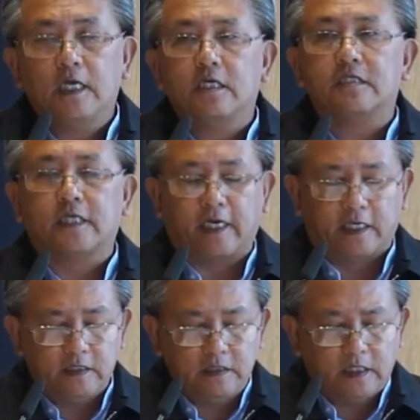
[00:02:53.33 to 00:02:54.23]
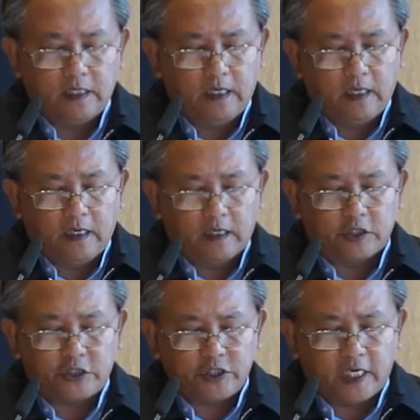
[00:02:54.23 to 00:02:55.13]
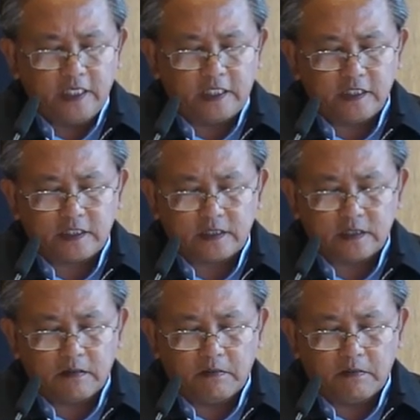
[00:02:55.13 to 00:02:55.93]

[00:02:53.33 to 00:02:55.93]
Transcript: Second, Christianity's